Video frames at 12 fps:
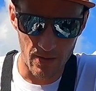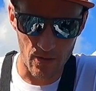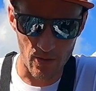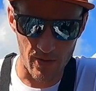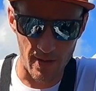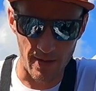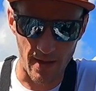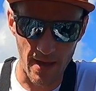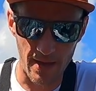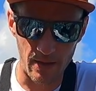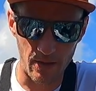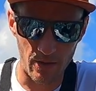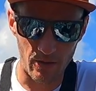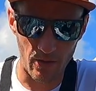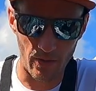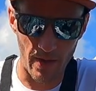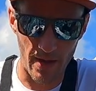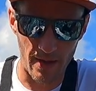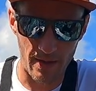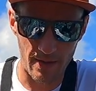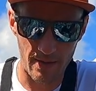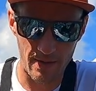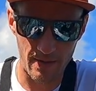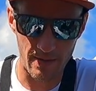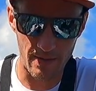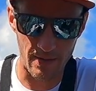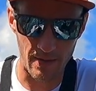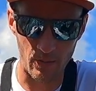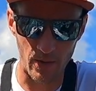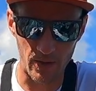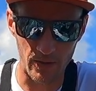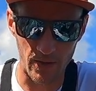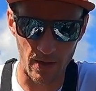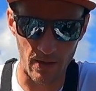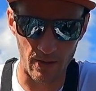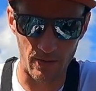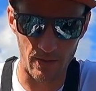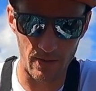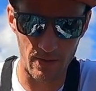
Just need to get a lure on there and we're good to go.